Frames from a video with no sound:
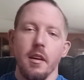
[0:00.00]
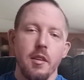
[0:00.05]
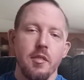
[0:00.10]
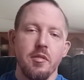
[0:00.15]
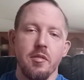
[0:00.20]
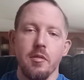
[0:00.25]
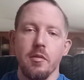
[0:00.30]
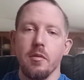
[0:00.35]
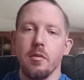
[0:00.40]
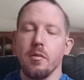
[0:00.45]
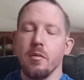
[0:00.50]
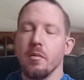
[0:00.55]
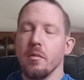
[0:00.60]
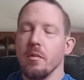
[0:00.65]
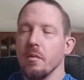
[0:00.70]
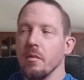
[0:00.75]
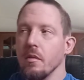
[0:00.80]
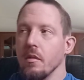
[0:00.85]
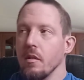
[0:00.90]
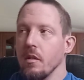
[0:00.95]
Is to,
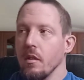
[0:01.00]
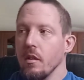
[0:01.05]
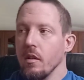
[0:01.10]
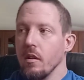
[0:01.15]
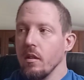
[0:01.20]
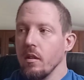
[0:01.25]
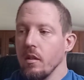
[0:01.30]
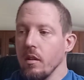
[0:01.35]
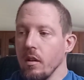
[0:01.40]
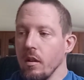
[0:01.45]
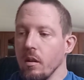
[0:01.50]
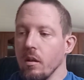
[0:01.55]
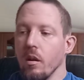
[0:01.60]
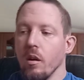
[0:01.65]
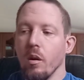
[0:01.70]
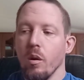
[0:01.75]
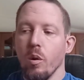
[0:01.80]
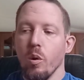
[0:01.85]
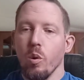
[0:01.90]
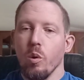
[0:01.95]
you
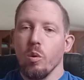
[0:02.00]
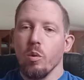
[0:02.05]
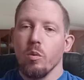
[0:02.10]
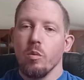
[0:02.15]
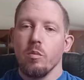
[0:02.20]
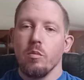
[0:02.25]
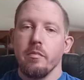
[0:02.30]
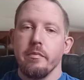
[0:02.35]
know,